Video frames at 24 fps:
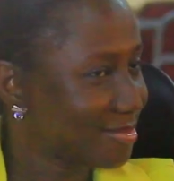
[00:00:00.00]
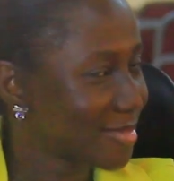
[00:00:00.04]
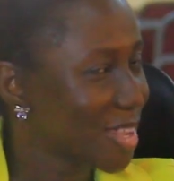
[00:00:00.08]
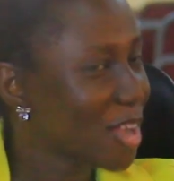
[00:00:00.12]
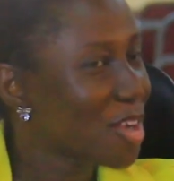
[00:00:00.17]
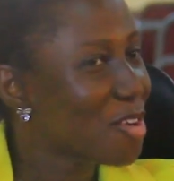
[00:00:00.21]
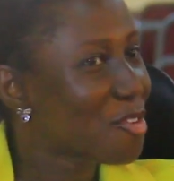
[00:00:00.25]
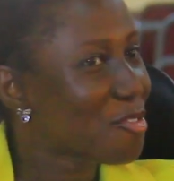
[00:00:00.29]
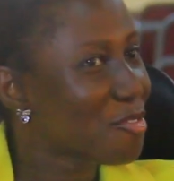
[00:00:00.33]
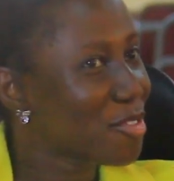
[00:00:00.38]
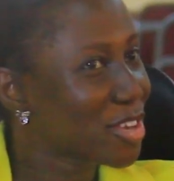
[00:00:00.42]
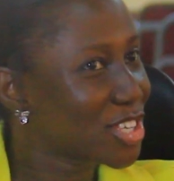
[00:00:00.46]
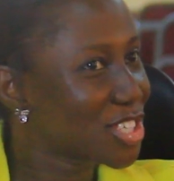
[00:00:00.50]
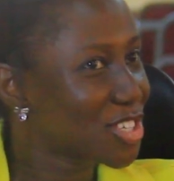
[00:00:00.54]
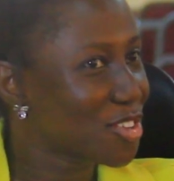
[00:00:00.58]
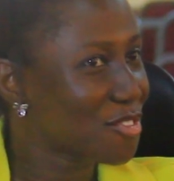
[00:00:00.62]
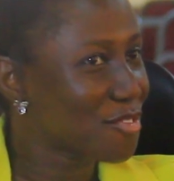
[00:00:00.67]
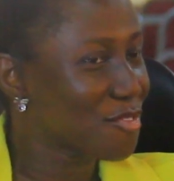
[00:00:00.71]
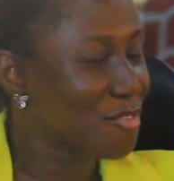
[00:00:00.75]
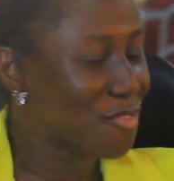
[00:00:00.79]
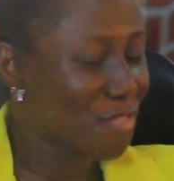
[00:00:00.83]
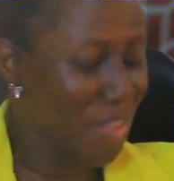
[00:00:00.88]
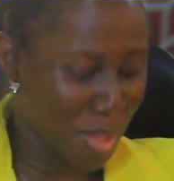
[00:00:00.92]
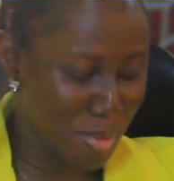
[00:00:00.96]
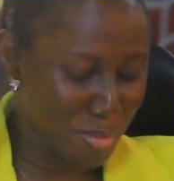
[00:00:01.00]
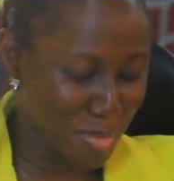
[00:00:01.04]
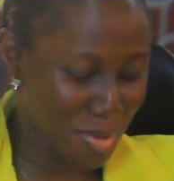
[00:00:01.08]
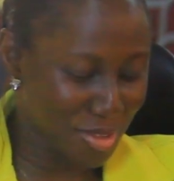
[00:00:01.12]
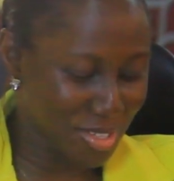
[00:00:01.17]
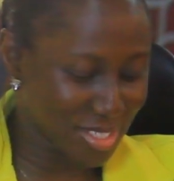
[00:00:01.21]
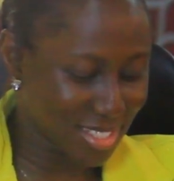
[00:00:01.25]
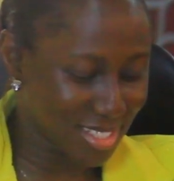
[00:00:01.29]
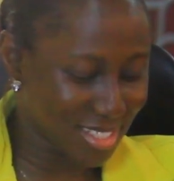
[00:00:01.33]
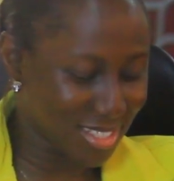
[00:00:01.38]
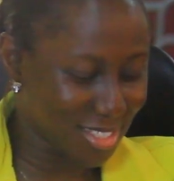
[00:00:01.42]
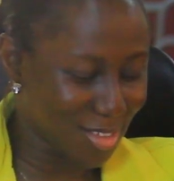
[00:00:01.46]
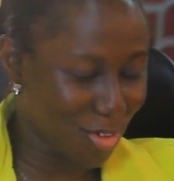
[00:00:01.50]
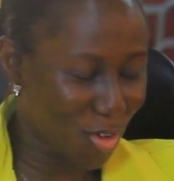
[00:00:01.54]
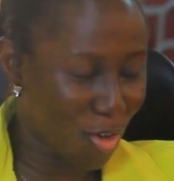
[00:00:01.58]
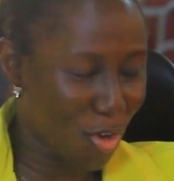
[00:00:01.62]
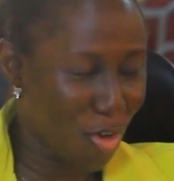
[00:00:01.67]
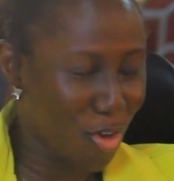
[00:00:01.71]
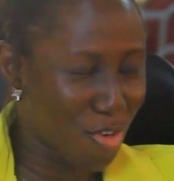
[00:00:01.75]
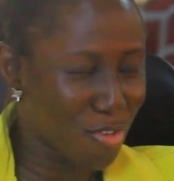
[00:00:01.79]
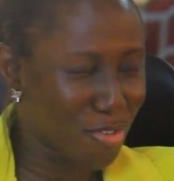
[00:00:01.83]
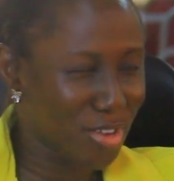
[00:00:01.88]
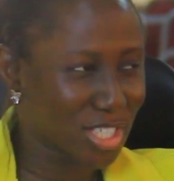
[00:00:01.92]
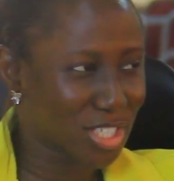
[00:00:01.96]
Rich and famous or
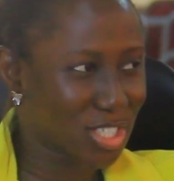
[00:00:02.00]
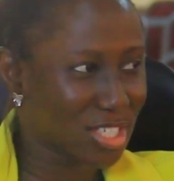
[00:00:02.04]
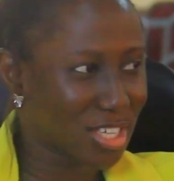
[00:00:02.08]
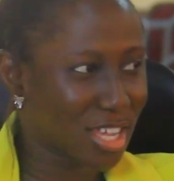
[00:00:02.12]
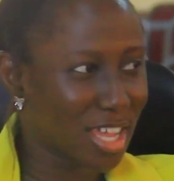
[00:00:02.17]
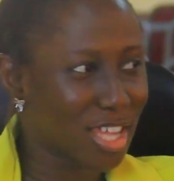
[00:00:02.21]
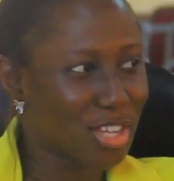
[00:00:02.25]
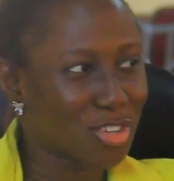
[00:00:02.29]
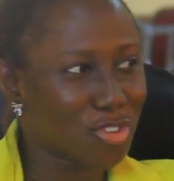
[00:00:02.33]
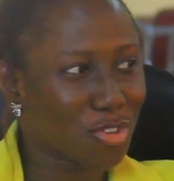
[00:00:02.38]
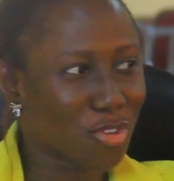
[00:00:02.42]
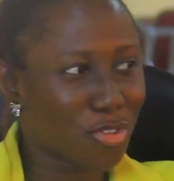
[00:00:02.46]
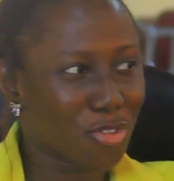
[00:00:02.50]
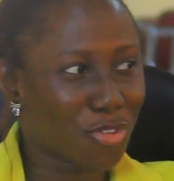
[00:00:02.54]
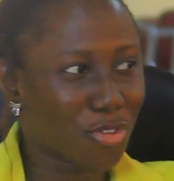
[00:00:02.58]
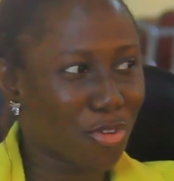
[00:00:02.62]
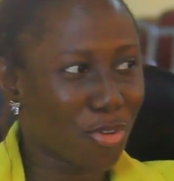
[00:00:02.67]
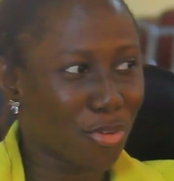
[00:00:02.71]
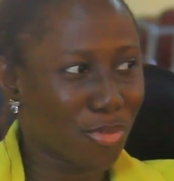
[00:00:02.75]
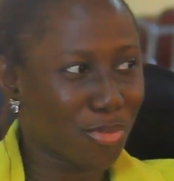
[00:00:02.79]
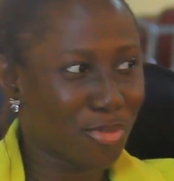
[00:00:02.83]
rich and unknown?